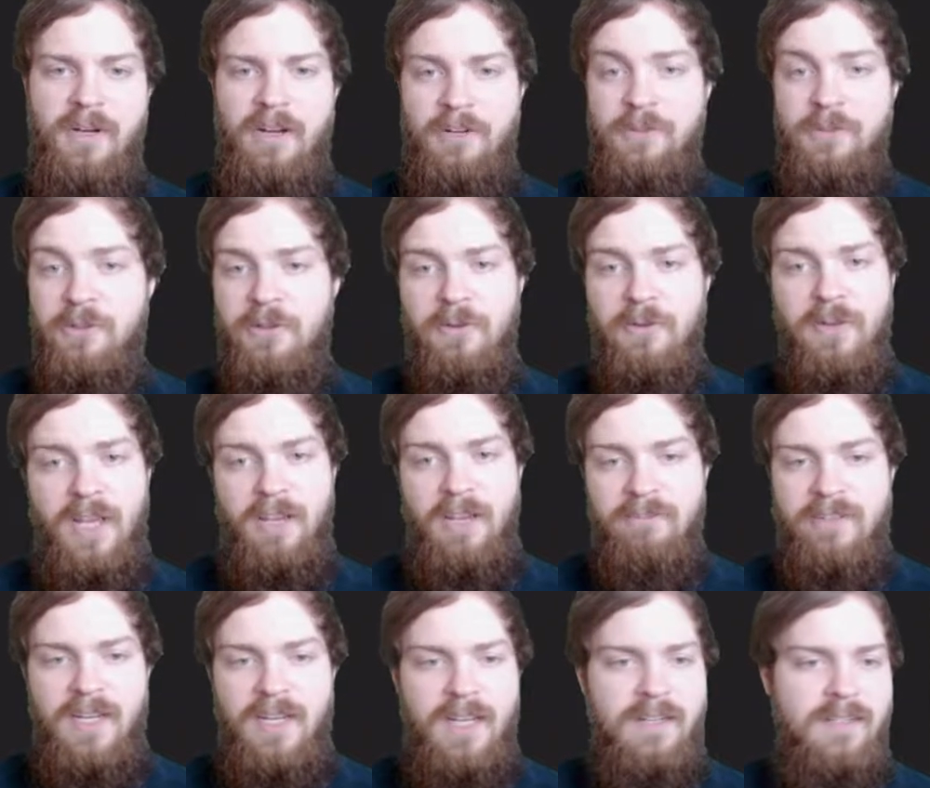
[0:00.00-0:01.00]
God Eternal
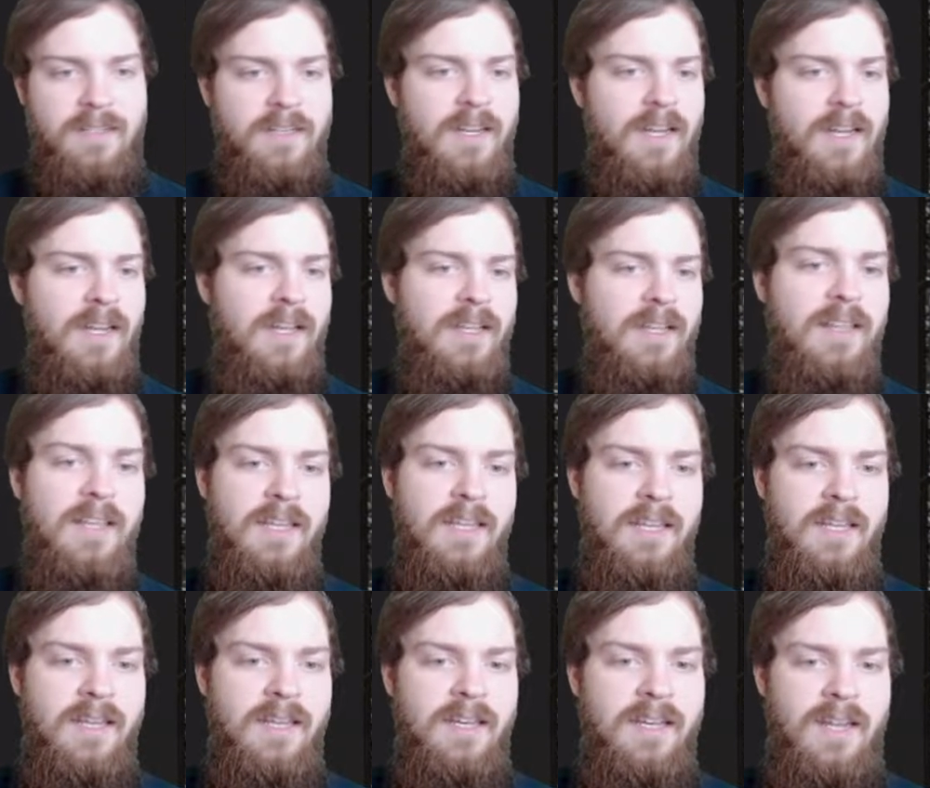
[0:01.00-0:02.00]
Kefnet,
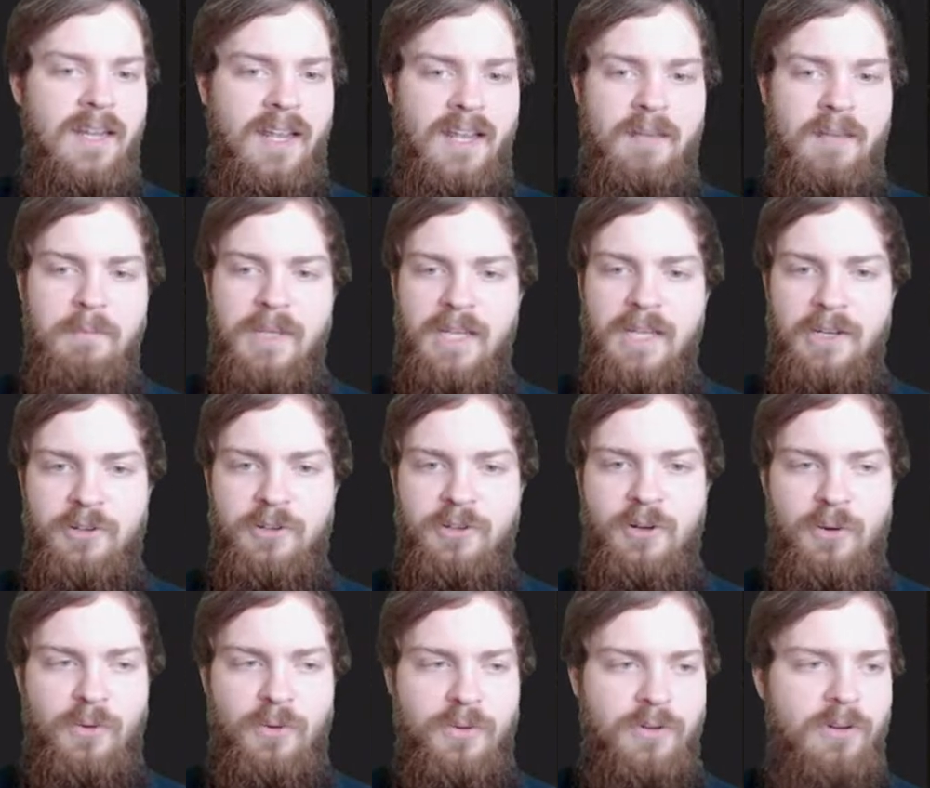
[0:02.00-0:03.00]
the Neheb, the Eternal.